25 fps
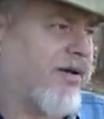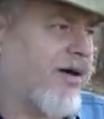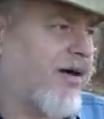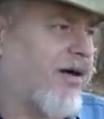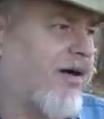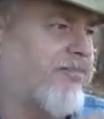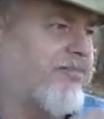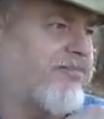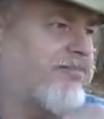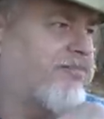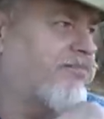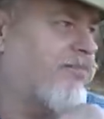
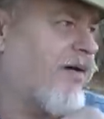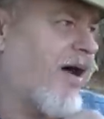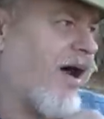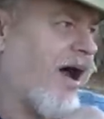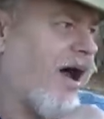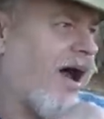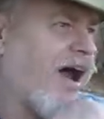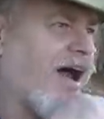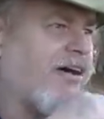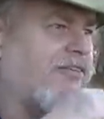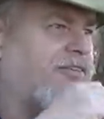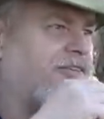a, a
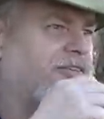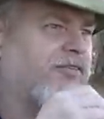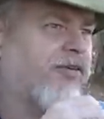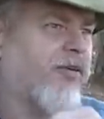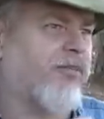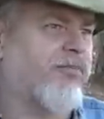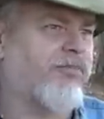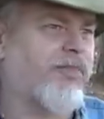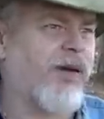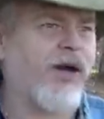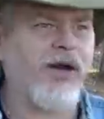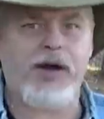half of a
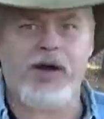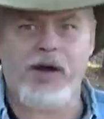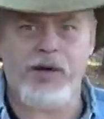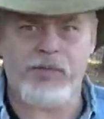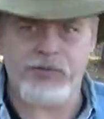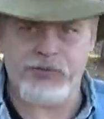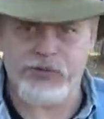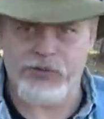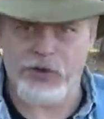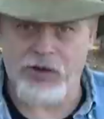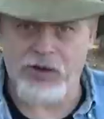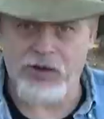
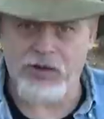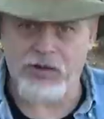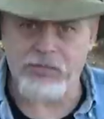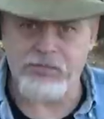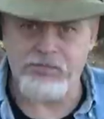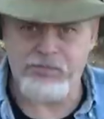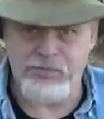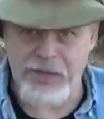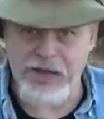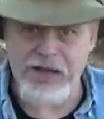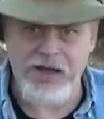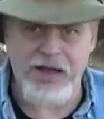pickup truck
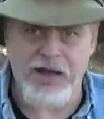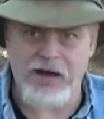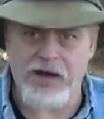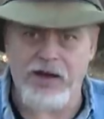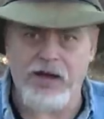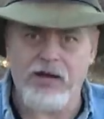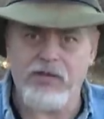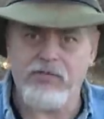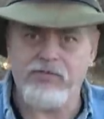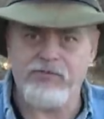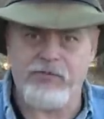bed